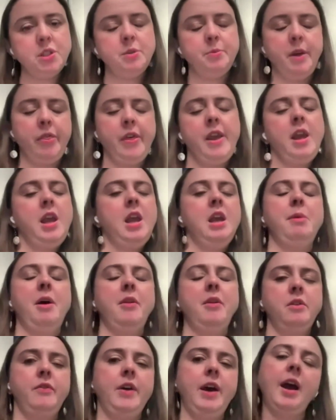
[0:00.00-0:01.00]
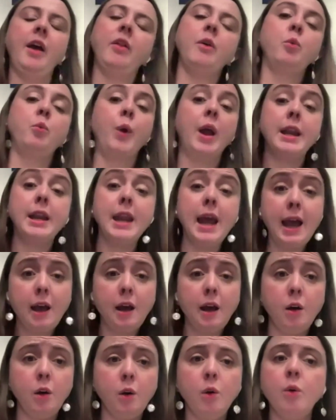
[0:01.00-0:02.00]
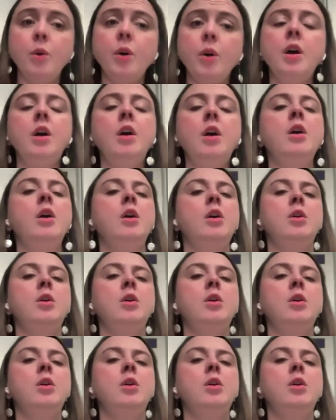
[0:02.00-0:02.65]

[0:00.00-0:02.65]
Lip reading: we should be thinking about the fact that right now,